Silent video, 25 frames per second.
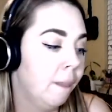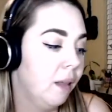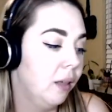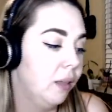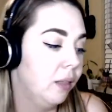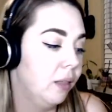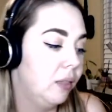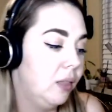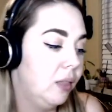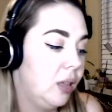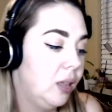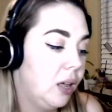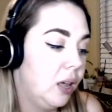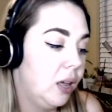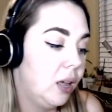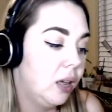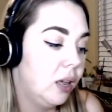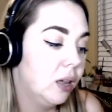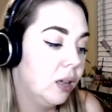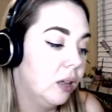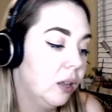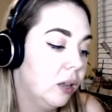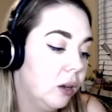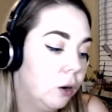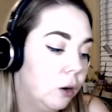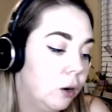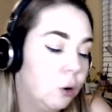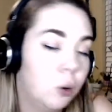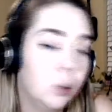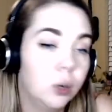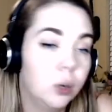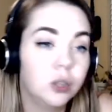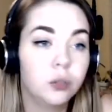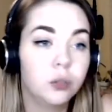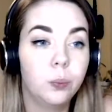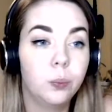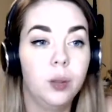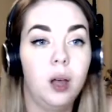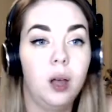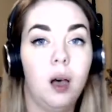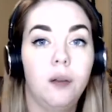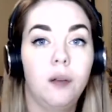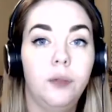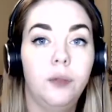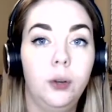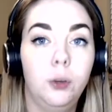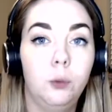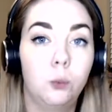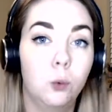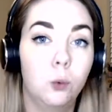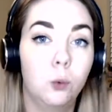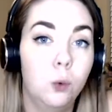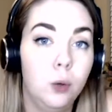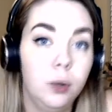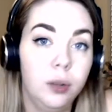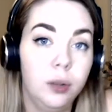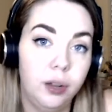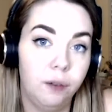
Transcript: the courts will often rule in